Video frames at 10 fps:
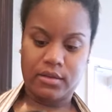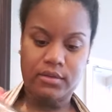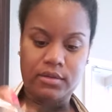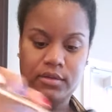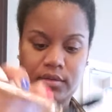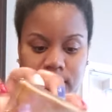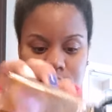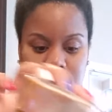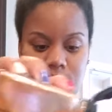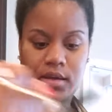little of this
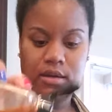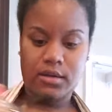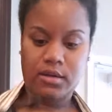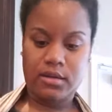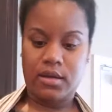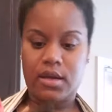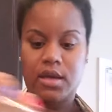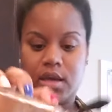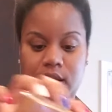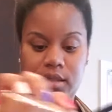in here.
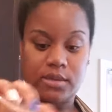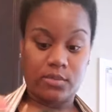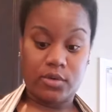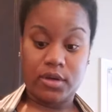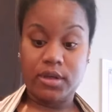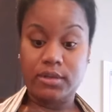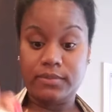Some what?